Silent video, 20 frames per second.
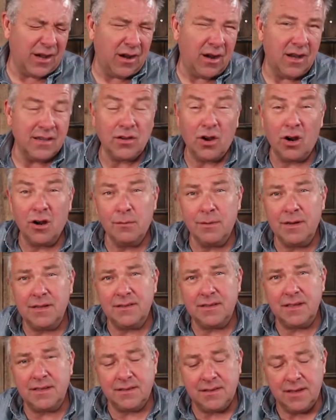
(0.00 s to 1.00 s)
as horrible as
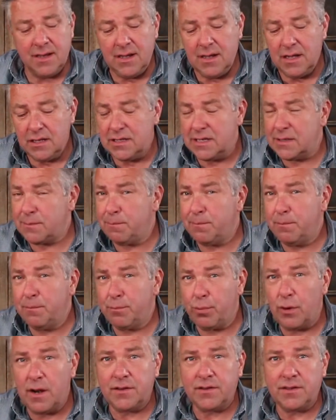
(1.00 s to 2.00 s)
it is, just
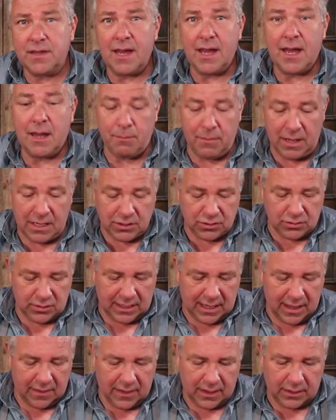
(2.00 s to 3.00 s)
press that and make sure you
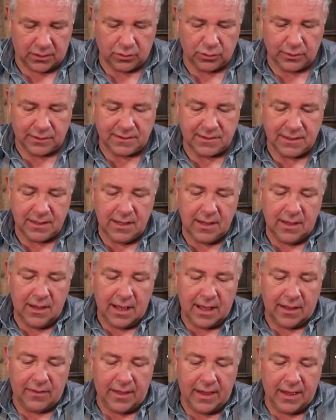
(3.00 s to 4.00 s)
get that noise,
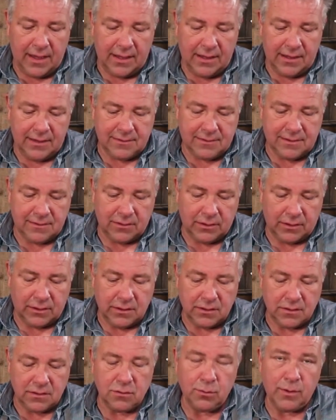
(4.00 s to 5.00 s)
and that is designed
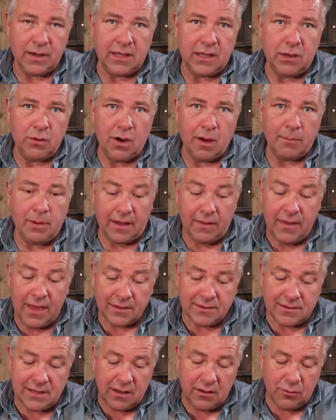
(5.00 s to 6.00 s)
to wake you up. And
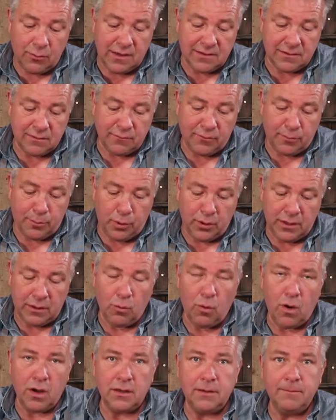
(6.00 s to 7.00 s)
that's the other reason for putting
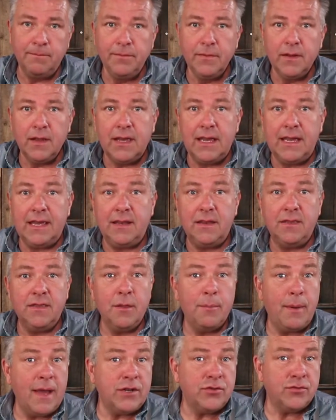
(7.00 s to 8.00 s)
one in the
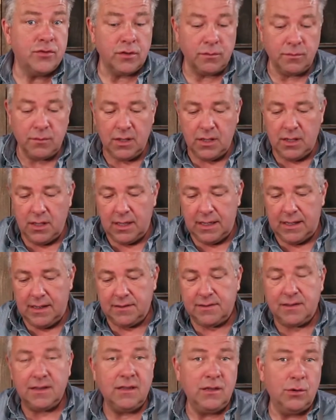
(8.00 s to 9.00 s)
bedroom,
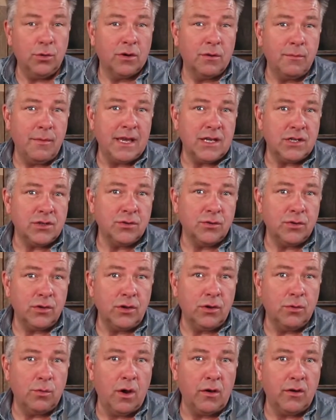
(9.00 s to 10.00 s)
is you want to make sure
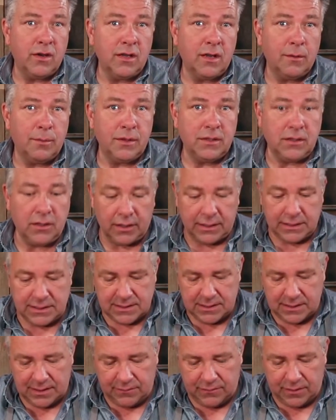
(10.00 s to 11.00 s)
you're woken up at
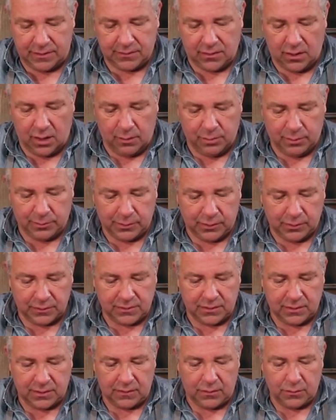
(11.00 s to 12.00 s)
night if there's carbon
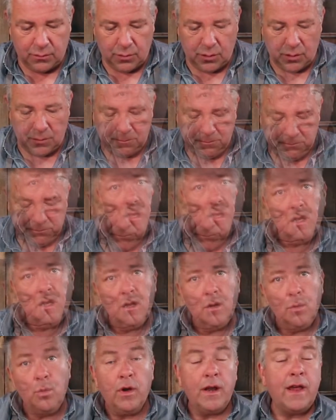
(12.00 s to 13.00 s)
monoxide in the room.
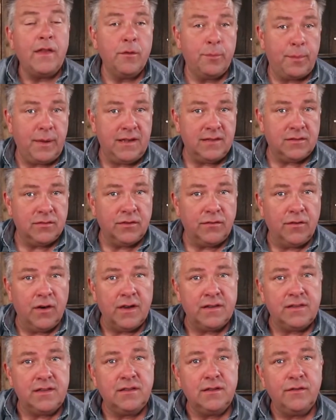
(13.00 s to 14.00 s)
One other piece of
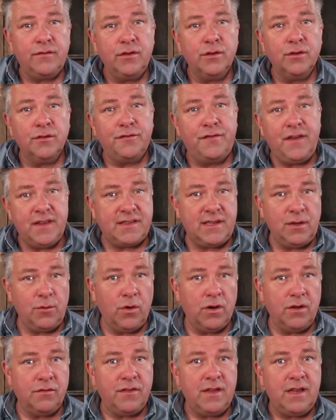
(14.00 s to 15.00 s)
advice is if you're fitting
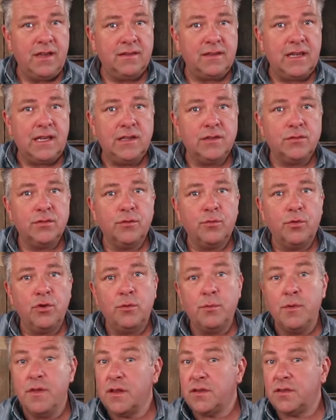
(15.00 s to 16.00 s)
one of these into a
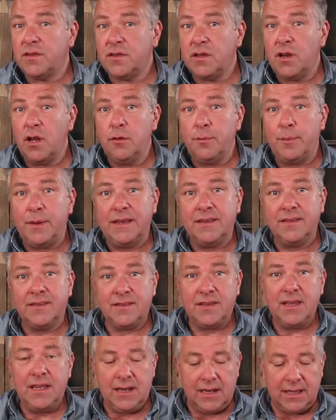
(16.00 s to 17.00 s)
room with a sloping
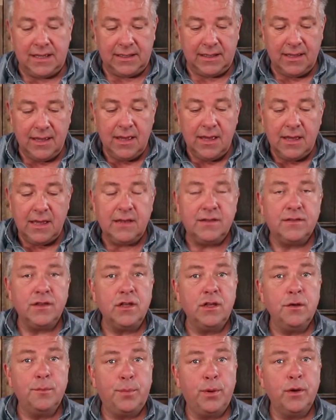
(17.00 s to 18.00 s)
ceiling, is that
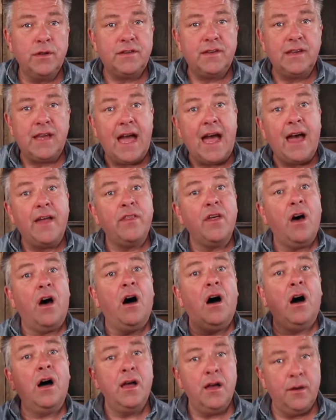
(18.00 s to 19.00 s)
you put it at the
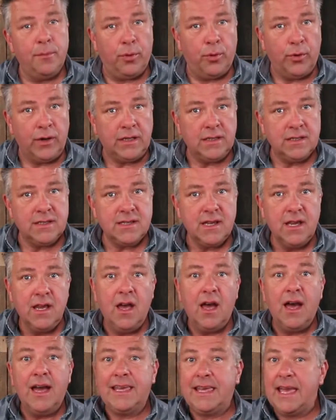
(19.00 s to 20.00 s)
higher point,
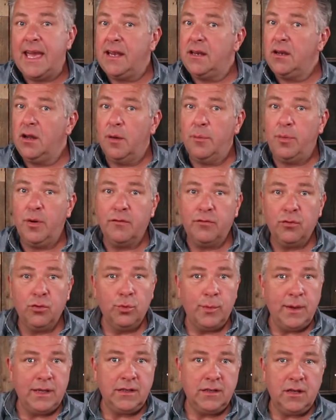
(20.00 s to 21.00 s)
again above all
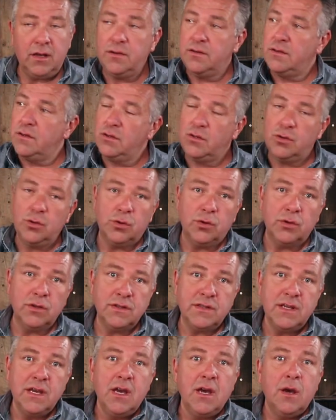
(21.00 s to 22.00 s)
windows and
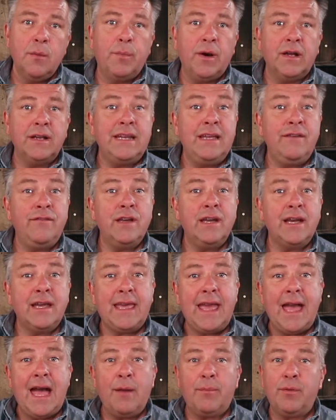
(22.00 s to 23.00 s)
doors, but leaving a
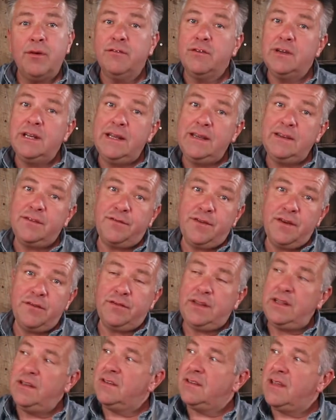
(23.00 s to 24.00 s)
gap of at least
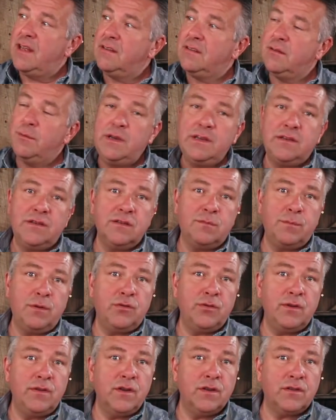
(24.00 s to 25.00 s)
15 centimeters
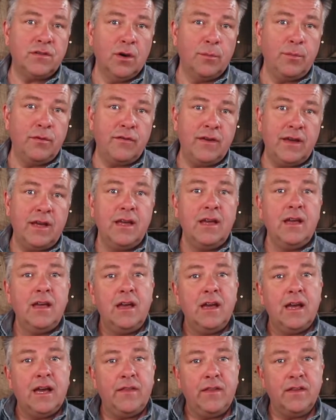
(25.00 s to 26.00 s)
between the top of it
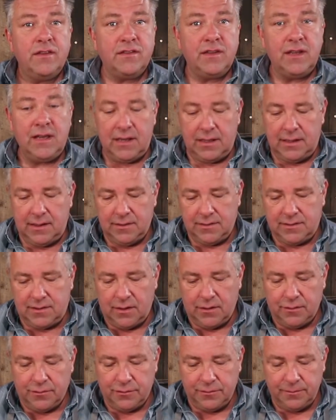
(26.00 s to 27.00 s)
and the ceiling
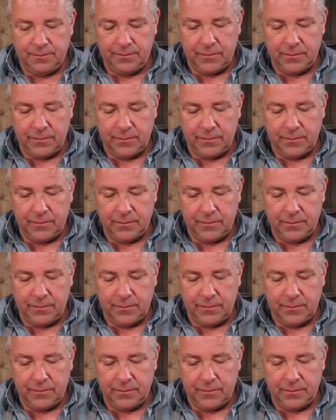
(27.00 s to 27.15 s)
itself.